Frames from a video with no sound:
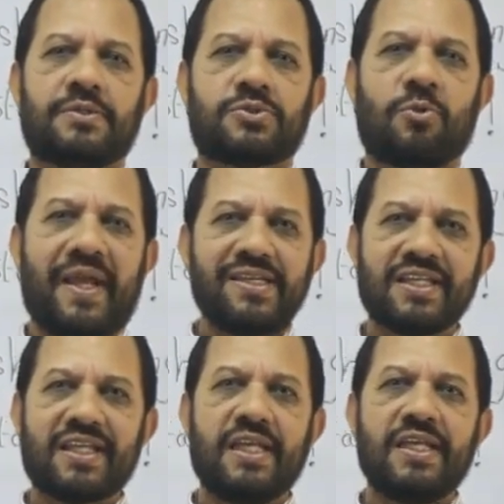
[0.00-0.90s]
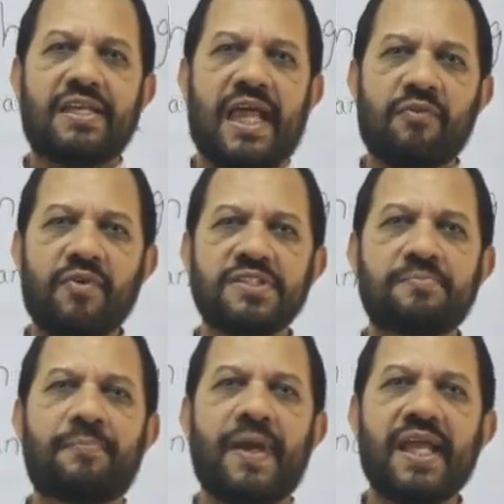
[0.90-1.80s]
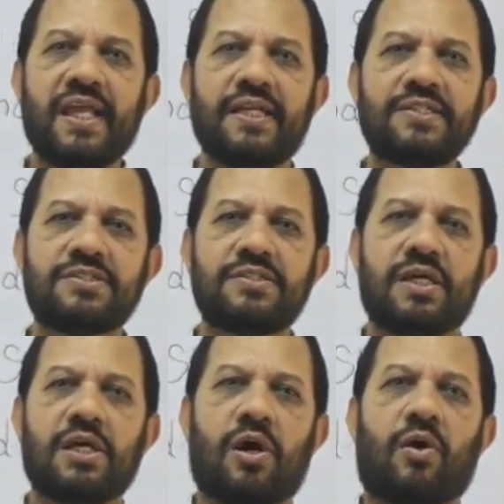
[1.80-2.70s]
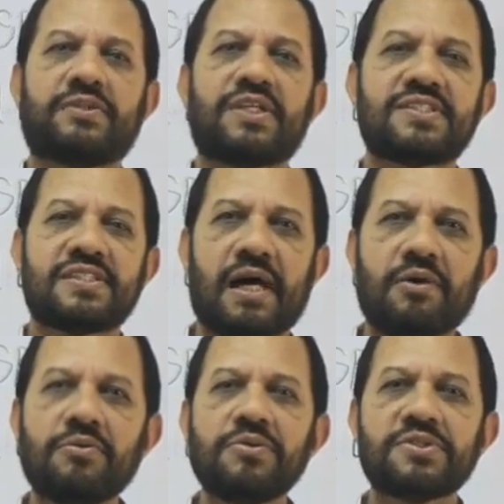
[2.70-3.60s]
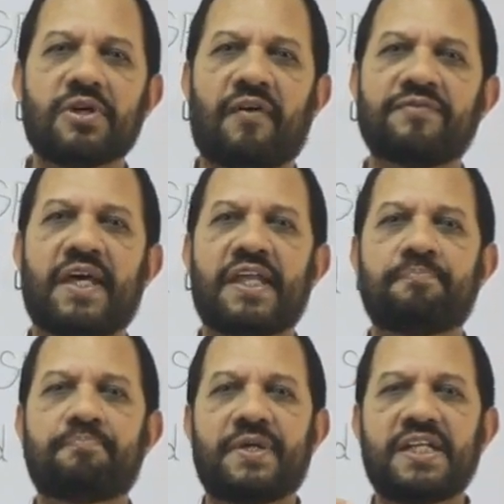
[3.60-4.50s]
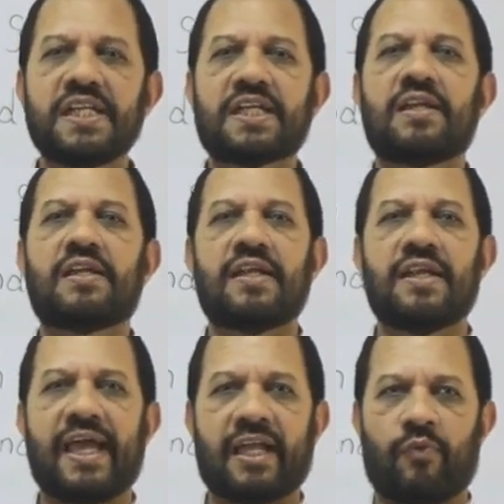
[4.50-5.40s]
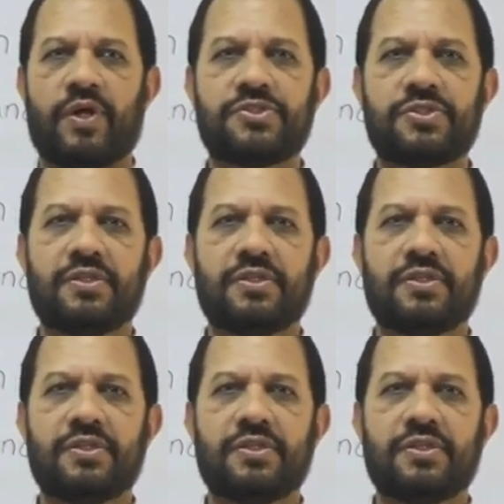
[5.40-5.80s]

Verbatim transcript: So basically, language based on the sounds of that particular language.